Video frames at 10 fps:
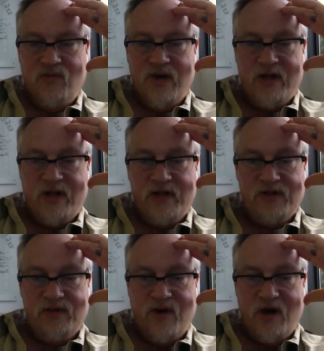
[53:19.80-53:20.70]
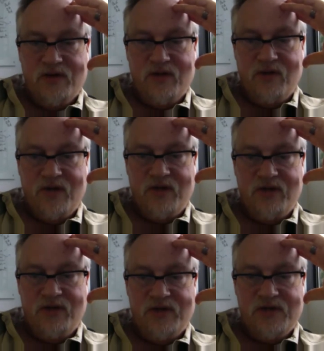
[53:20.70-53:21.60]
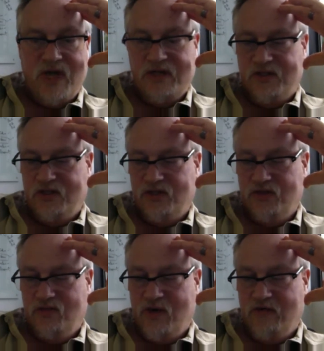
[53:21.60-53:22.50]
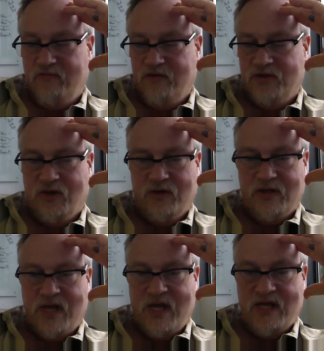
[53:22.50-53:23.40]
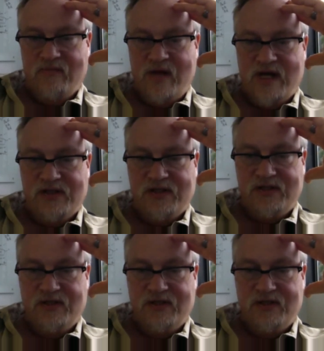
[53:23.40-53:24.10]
of the things we also want to do is I sent you one for showing the LMS